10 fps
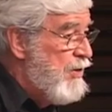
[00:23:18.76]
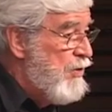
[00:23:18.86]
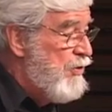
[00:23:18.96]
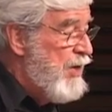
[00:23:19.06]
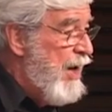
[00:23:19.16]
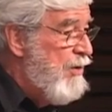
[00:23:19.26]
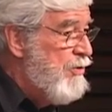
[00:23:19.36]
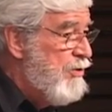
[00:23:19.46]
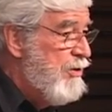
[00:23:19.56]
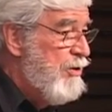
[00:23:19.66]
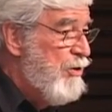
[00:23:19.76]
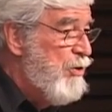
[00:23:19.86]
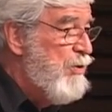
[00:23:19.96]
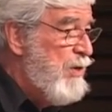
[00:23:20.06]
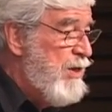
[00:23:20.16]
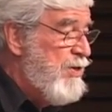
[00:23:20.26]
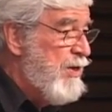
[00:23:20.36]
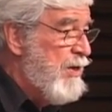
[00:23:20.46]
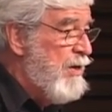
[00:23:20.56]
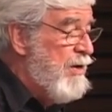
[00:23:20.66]
Sounds too
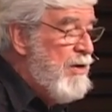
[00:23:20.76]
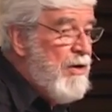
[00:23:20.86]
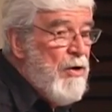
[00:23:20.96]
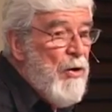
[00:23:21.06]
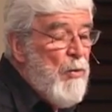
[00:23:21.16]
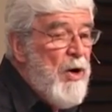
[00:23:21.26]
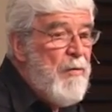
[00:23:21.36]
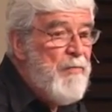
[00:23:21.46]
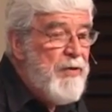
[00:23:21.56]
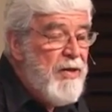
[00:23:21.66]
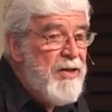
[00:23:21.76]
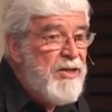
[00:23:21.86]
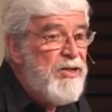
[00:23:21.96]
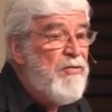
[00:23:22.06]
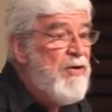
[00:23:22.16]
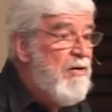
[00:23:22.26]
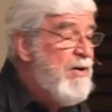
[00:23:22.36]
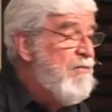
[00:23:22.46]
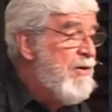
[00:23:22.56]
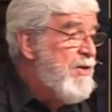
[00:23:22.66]
easy. Well, this is very,
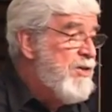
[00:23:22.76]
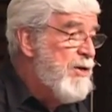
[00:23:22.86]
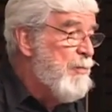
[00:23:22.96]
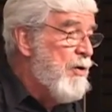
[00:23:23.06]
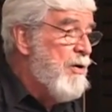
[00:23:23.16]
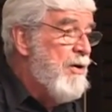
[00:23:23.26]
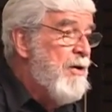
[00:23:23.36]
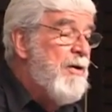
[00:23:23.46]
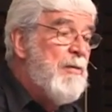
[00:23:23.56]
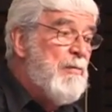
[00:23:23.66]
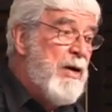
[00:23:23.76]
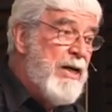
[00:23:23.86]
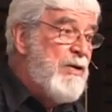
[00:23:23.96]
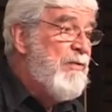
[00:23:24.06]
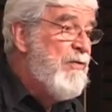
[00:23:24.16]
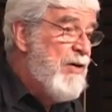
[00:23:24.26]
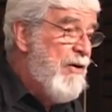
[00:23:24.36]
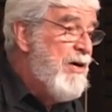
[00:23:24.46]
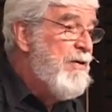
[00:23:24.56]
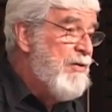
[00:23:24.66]
very simple, but it's
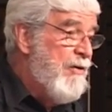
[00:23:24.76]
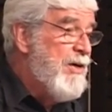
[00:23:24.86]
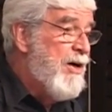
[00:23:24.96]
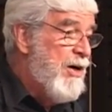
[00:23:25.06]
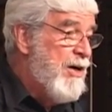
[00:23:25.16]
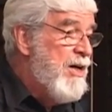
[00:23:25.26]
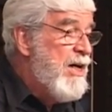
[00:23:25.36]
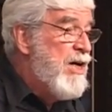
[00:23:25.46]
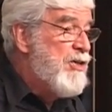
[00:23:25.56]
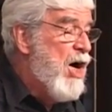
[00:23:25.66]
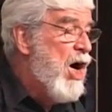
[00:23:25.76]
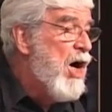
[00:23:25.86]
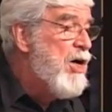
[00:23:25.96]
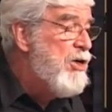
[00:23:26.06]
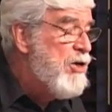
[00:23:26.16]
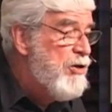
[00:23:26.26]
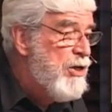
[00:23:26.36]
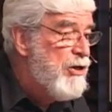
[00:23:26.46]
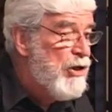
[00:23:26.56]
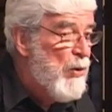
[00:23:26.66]
very, very hard. It's harder
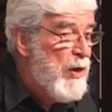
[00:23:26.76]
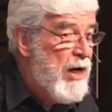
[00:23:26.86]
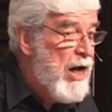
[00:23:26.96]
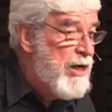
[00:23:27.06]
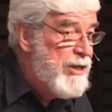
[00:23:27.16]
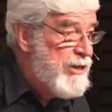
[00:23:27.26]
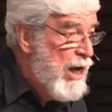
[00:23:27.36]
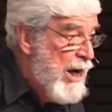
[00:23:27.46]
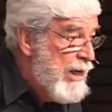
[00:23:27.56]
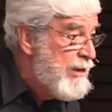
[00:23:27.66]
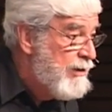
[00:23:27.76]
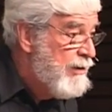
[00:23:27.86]
than going on a diet,